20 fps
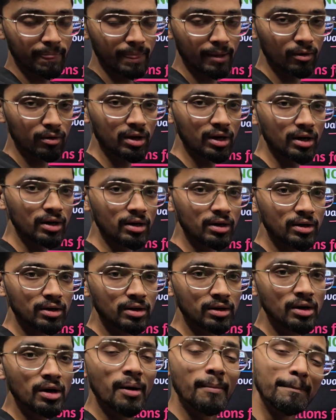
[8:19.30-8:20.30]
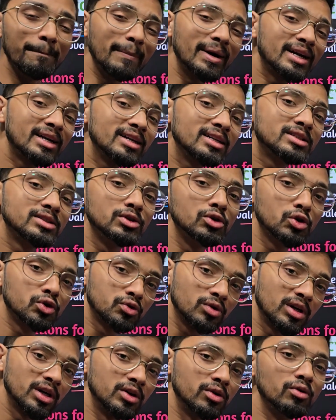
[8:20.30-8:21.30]
Okay. Metals
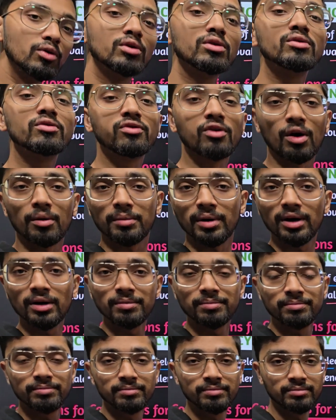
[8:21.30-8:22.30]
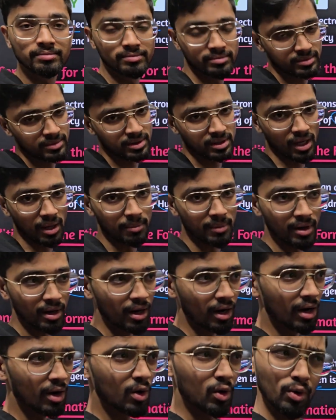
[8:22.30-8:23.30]
usually don't form a
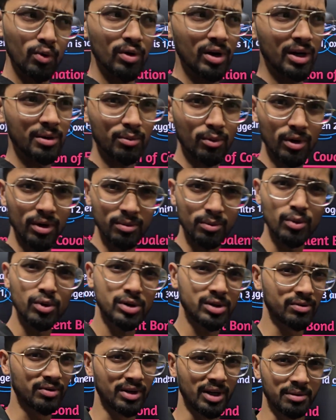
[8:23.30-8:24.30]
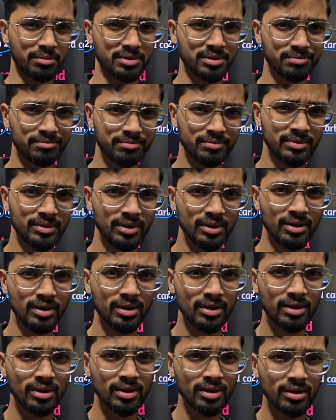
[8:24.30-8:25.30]
covalent bond most of the times.
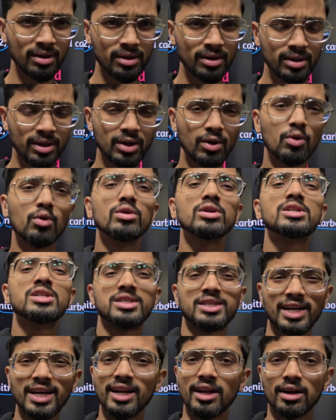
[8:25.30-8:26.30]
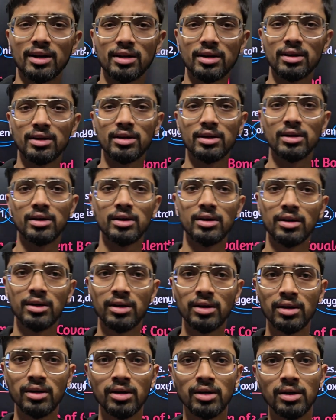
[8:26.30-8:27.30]
They won't share.
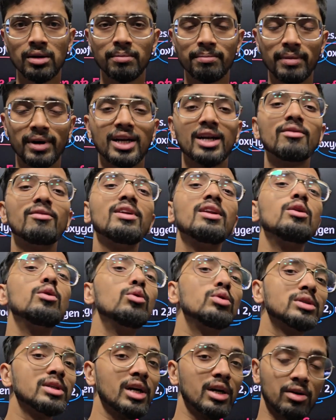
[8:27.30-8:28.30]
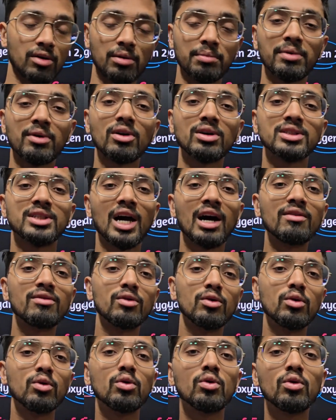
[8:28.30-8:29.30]
Metal will lose electron because they have
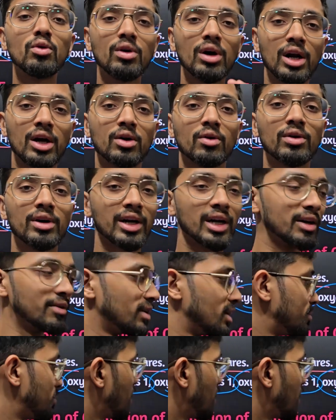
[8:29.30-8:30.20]
low electronegativity.